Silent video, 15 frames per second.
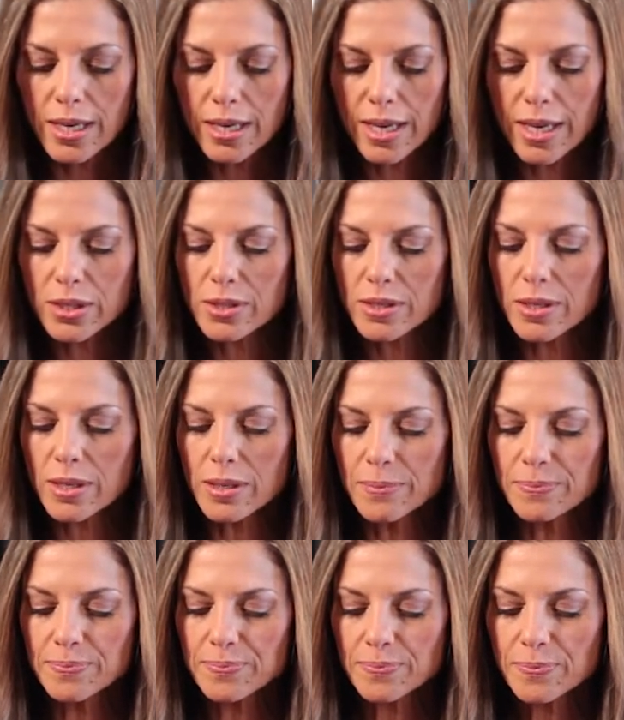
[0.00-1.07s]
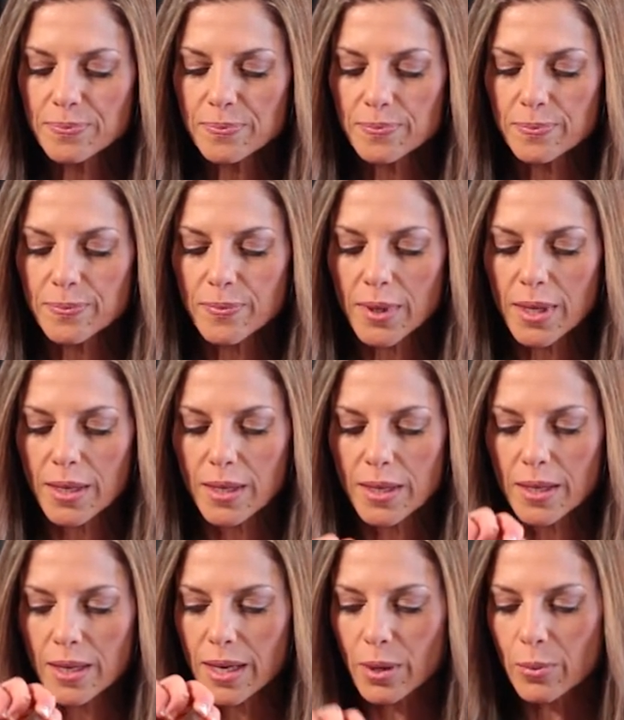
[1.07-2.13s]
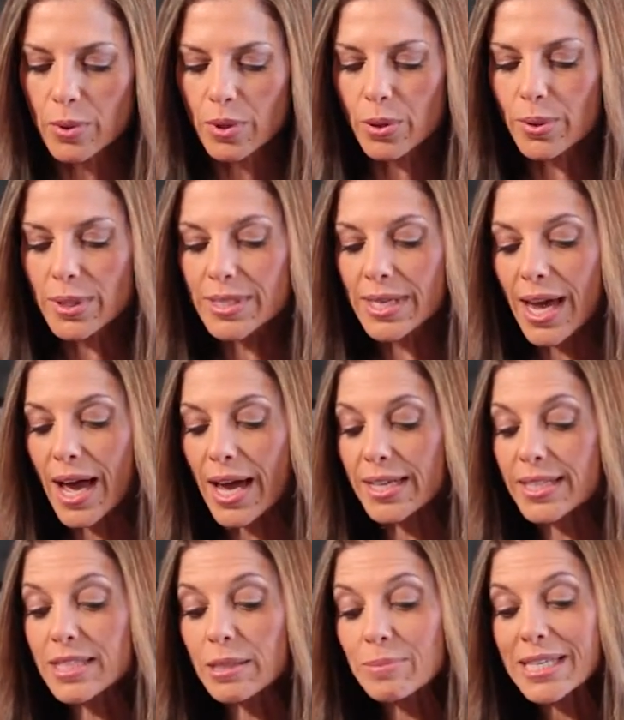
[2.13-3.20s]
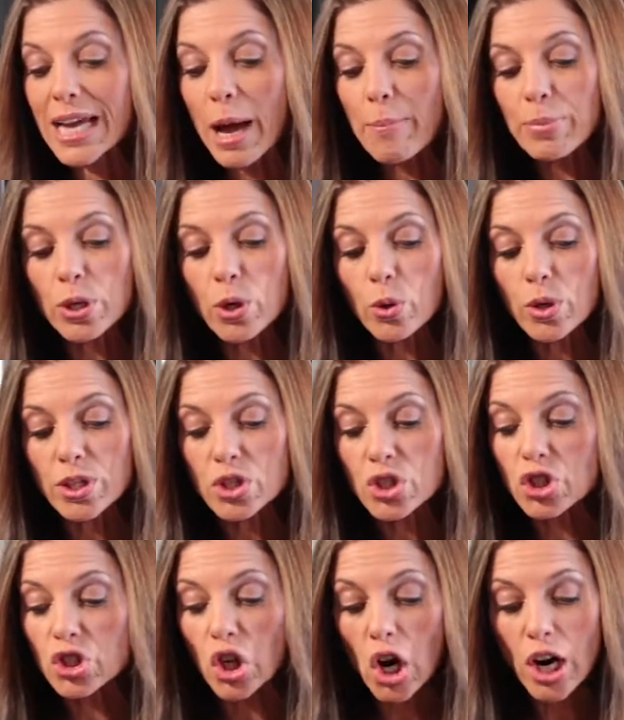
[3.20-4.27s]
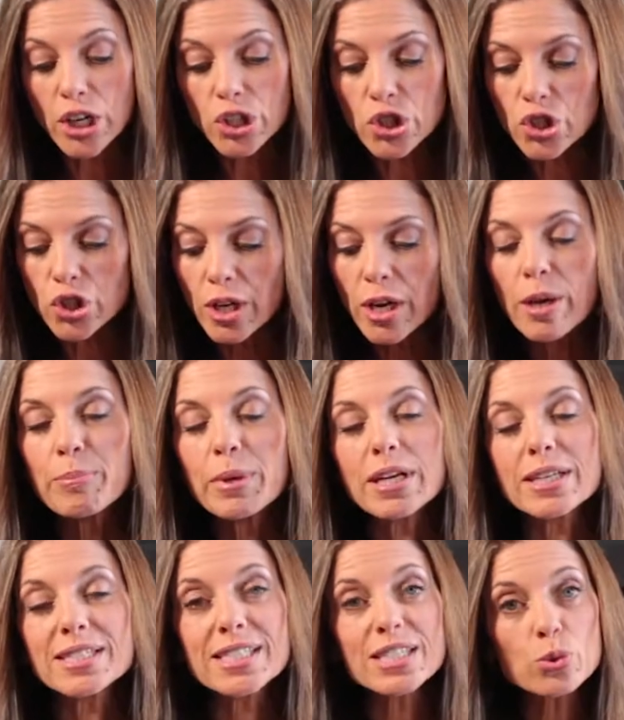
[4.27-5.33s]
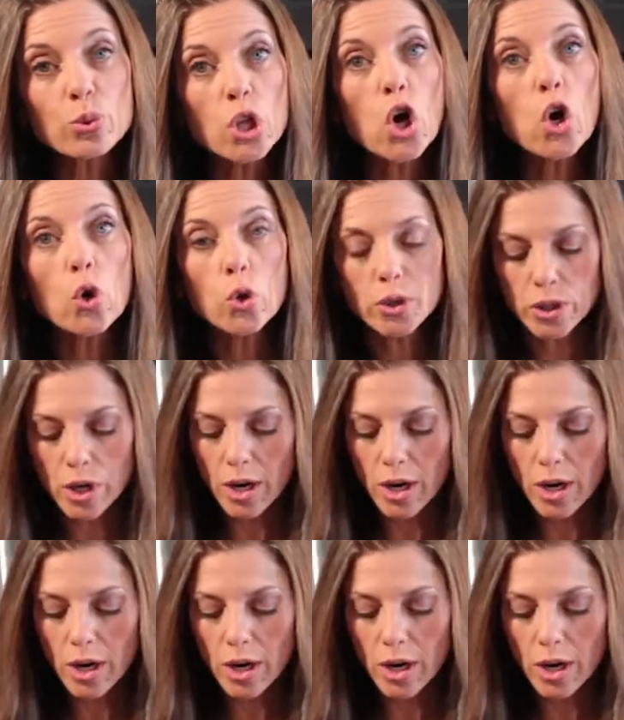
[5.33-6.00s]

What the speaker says: nectar, and we're going to add in some tapioca starch because this will hold